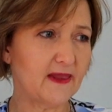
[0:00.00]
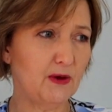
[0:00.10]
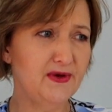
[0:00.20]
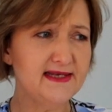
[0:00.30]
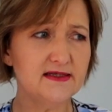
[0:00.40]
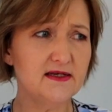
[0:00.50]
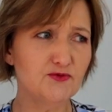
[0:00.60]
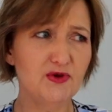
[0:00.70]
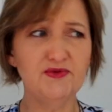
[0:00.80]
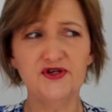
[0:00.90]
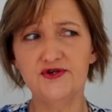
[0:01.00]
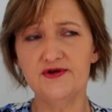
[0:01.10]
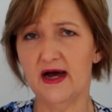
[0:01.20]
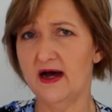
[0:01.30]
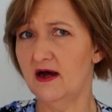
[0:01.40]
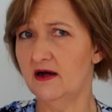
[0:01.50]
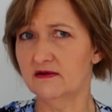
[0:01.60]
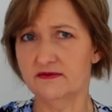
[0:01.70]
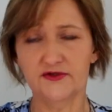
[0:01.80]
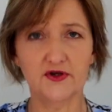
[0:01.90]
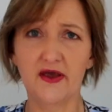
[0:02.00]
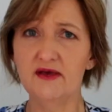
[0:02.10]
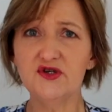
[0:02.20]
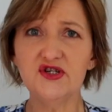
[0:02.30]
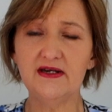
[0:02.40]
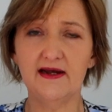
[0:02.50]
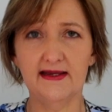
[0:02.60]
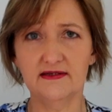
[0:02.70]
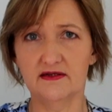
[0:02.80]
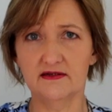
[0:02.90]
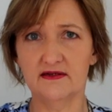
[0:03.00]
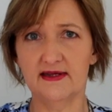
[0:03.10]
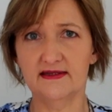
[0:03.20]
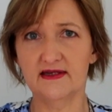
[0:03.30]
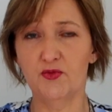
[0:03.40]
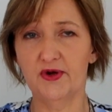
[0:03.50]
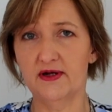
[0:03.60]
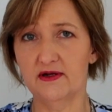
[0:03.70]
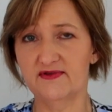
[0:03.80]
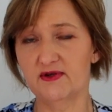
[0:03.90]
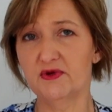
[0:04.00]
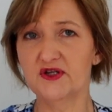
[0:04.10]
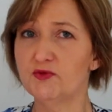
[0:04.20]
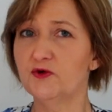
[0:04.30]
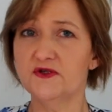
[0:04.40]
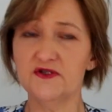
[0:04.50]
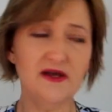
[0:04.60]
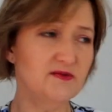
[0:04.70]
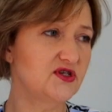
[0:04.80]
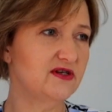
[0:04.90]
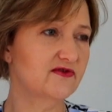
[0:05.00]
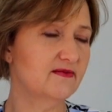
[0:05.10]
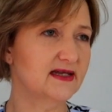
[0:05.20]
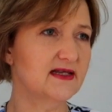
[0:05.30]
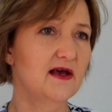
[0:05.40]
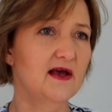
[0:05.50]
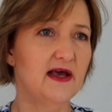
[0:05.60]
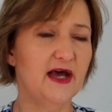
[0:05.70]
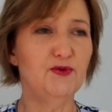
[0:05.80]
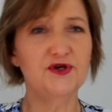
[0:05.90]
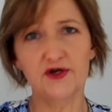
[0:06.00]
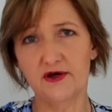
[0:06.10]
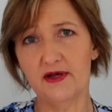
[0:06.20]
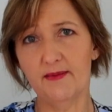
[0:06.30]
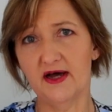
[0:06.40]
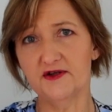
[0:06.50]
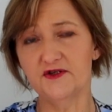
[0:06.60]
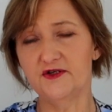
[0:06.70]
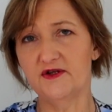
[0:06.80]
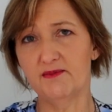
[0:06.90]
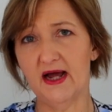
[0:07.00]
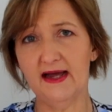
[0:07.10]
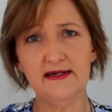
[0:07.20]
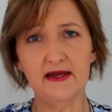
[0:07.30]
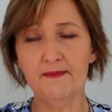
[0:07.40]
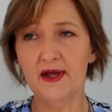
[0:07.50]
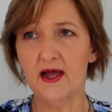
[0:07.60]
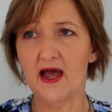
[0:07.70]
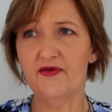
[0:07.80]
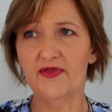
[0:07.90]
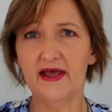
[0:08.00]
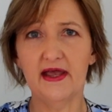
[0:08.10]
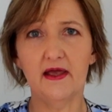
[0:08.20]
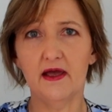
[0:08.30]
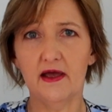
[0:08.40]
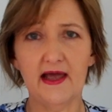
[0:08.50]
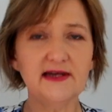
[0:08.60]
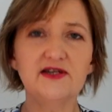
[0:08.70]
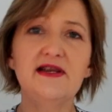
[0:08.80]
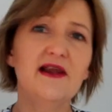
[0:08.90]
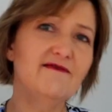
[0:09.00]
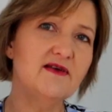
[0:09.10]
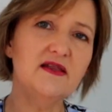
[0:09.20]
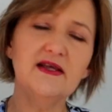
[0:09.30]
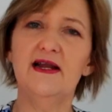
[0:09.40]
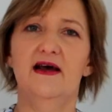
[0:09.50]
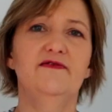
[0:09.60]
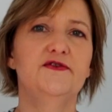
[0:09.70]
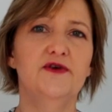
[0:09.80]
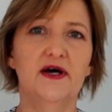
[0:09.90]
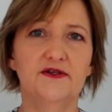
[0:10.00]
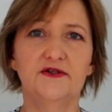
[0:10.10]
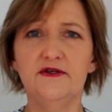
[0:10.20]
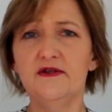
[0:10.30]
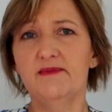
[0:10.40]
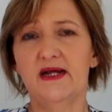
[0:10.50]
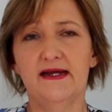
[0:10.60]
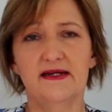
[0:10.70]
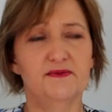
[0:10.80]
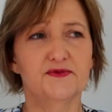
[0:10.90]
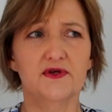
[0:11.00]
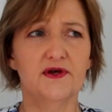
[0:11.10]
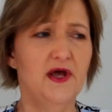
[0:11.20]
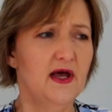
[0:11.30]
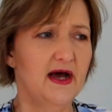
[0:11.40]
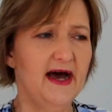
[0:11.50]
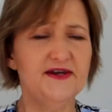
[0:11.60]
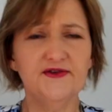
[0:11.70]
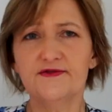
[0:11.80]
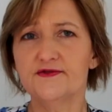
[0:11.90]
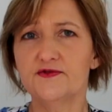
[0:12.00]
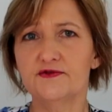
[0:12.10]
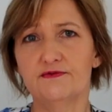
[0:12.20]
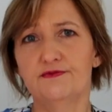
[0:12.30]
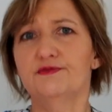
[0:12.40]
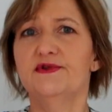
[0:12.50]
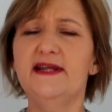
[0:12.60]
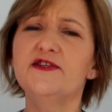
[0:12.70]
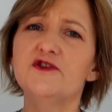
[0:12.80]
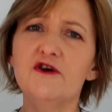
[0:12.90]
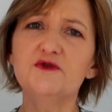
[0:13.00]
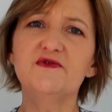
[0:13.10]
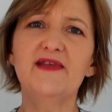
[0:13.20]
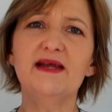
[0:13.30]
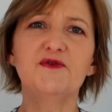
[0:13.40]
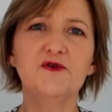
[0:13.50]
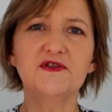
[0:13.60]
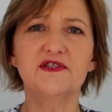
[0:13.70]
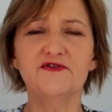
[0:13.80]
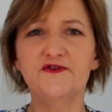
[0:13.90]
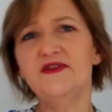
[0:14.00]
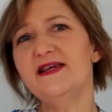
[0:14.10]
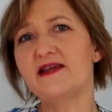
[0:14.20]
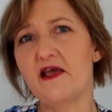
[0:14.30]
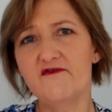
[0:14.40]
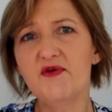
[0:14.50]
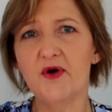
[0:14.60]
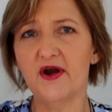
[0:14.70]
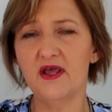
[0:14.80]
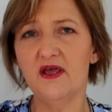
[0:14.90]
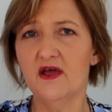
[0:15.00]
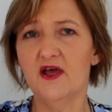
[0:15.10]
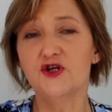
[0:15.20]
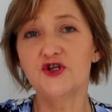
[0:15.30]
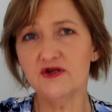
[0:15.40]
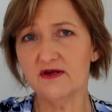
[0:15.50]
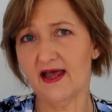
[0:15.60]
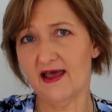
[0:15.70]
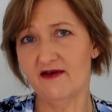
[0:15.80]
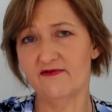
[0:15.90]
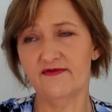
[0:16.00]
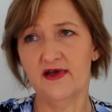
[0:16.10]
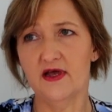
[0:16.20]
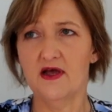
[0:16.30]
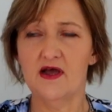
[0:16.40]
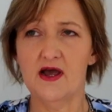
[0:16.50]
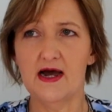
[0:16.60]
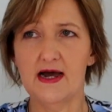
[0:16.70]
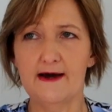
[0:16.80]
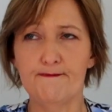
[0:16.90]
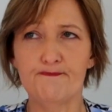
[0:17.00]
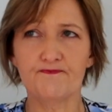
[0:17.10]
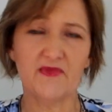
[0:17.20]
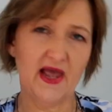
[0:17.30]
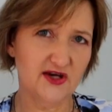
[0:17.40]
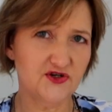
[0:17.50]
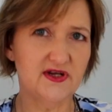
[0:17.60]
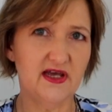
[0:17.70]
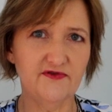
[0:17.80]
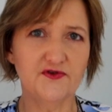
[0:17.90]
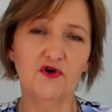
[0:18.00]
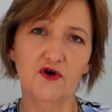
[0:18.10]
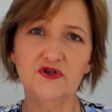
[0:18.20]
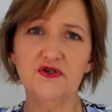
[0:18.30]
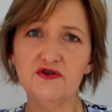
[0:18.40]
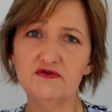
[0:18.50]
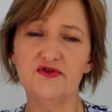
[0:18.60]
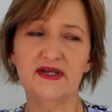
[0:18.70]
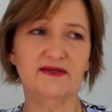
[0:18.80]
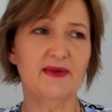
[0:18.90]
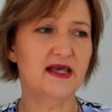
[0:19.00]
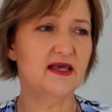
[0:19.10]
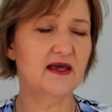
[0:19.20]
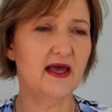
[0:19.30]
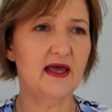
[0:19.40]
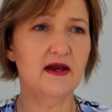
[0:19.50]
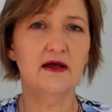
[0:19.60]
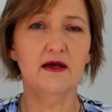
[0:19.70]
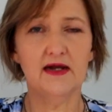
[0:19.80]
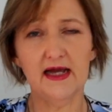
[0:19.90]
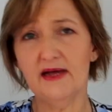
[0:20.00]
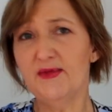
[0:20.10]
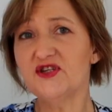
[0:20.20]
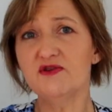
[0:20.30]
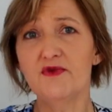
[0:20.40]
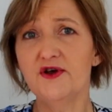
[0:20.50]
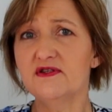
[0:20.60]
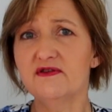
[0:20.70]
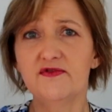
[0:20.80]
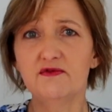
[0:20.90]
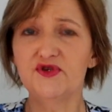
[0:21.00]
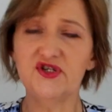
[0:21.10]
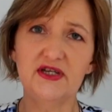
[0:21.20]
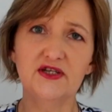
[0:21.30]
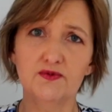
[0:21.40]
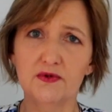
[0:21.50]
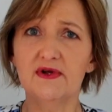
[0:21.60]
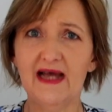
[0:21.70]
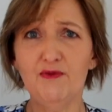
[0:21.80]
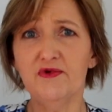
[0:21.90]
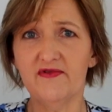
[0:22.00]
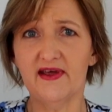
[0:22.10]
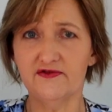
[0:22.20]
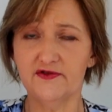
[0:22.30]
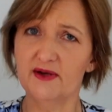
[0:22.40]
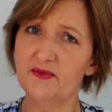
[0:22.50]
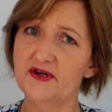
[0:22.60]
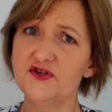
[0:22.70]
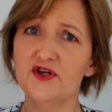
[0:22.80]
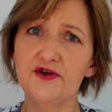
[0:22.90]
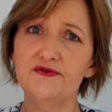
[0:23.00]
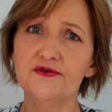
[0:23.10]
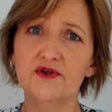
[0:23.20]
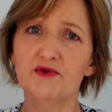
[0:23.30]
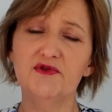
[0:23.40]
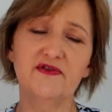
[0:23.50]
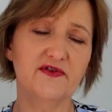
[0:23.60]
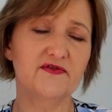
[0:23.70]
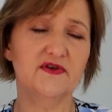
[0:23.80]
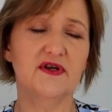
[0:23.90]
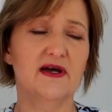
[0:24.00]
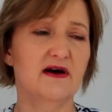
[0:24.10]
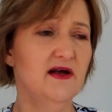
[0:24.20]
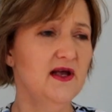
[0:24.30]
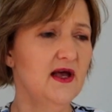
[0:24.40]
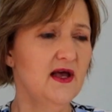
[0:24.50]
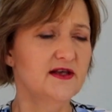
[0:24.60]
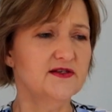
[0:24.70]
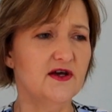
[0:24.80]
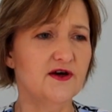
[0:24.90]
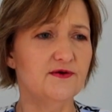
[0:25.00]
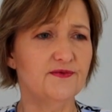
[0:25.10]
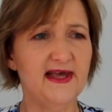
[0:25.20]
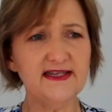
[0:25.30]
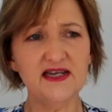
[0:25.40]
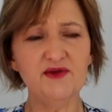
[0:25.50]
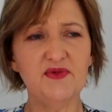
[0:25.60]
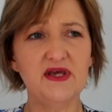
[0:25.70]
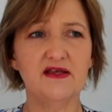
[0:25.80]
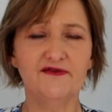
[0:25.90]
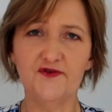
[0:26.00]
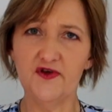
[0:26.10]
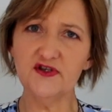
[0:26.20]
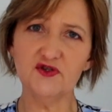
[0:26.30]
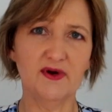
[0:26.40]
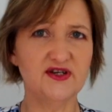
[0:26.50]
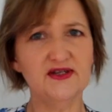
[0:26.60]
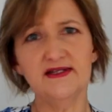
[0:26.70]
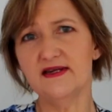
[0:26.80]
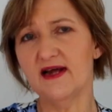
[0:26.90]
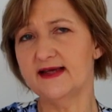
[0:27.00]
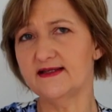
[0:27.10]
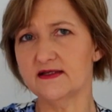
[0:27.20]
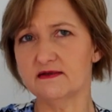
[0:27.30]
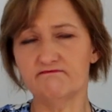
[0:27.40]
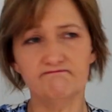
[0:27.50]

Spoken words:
We see it when we do our sewing machine lessons, that if someone has bought a sewing machine from us and we show them how to do the blind hem, and they actually never in their life knew how to do the blind hem. So I just thought, let's start with that, because it's a foot that everybody should have. Actually, if you are doing your dressmaking, and like I mentioned, most of your machines will come with that foot. I'm going to show you a sample of the foot now. So that's going to be the first one, just a nice